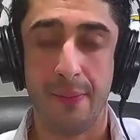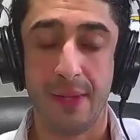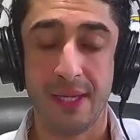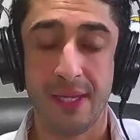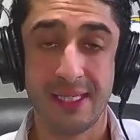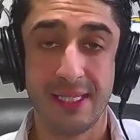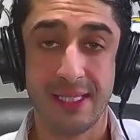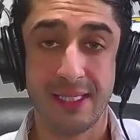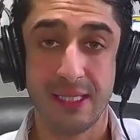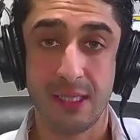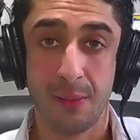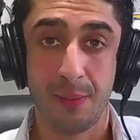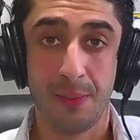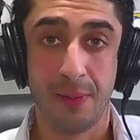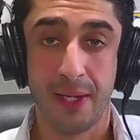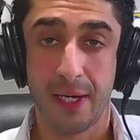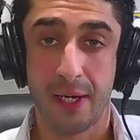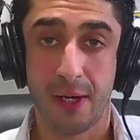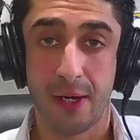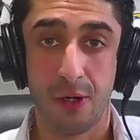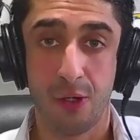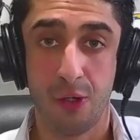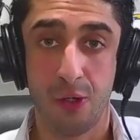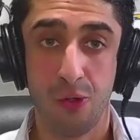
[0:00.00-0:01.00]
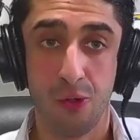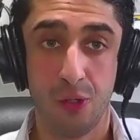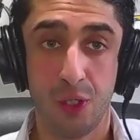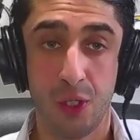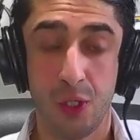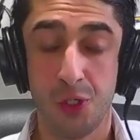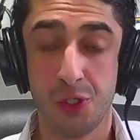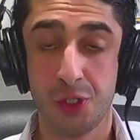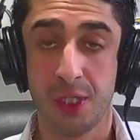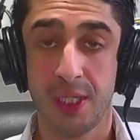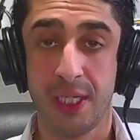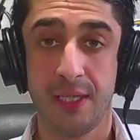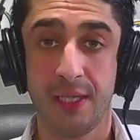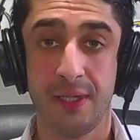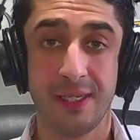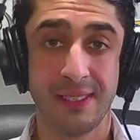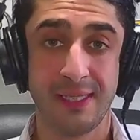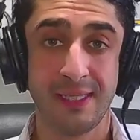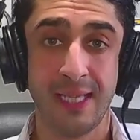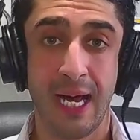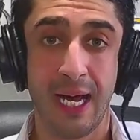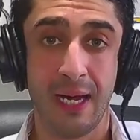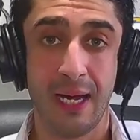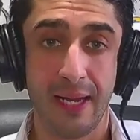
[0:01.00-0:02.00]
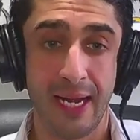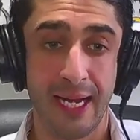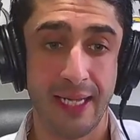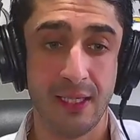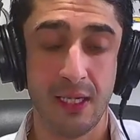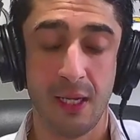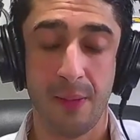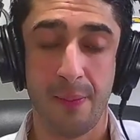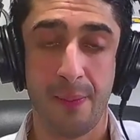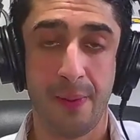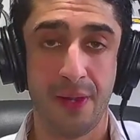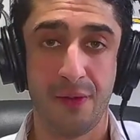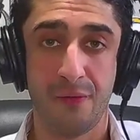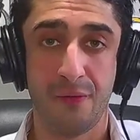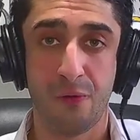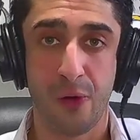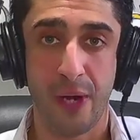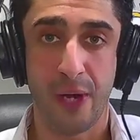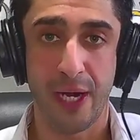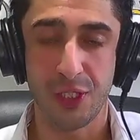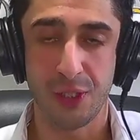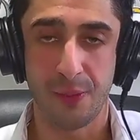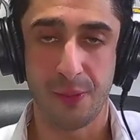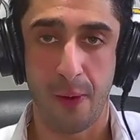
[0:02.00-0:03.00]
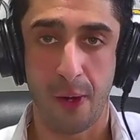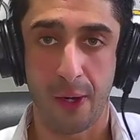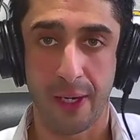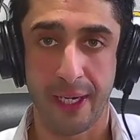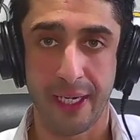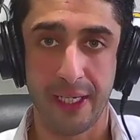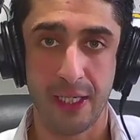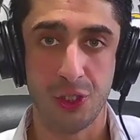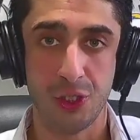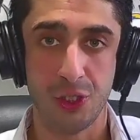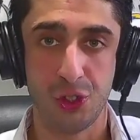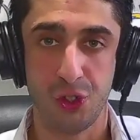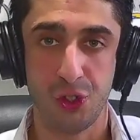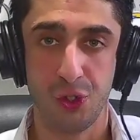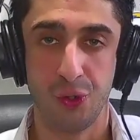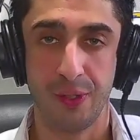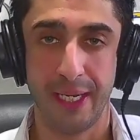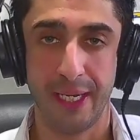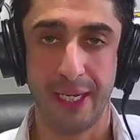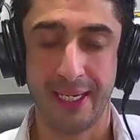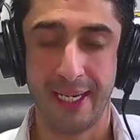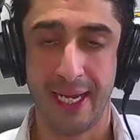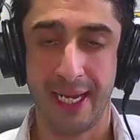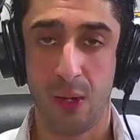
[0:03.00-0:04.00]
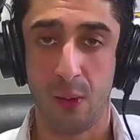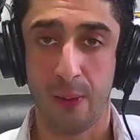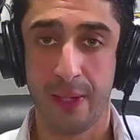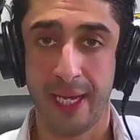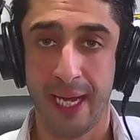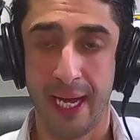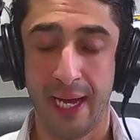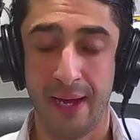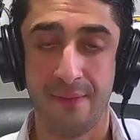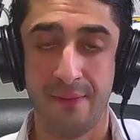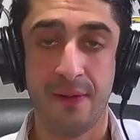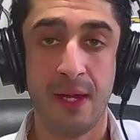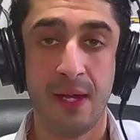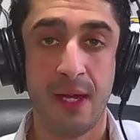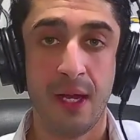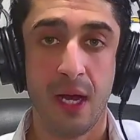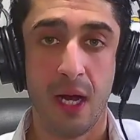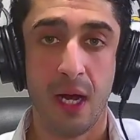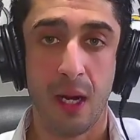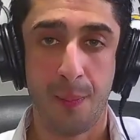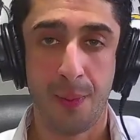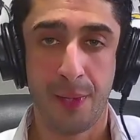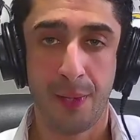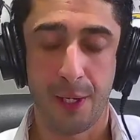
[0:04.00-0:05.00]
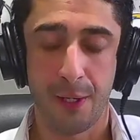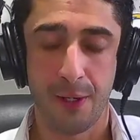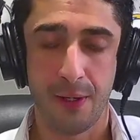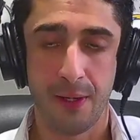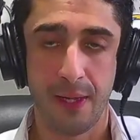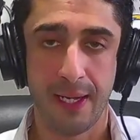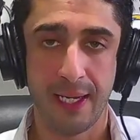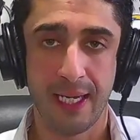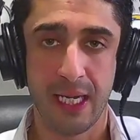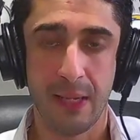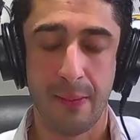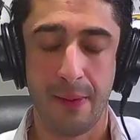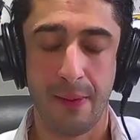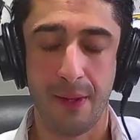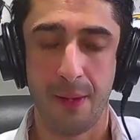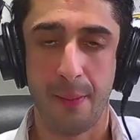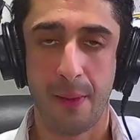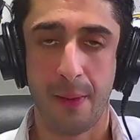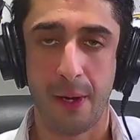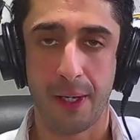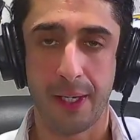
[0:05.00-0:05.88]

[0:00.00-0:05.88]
this is a player who usually does not end up on the free agent market in June. And now we have a player like him on the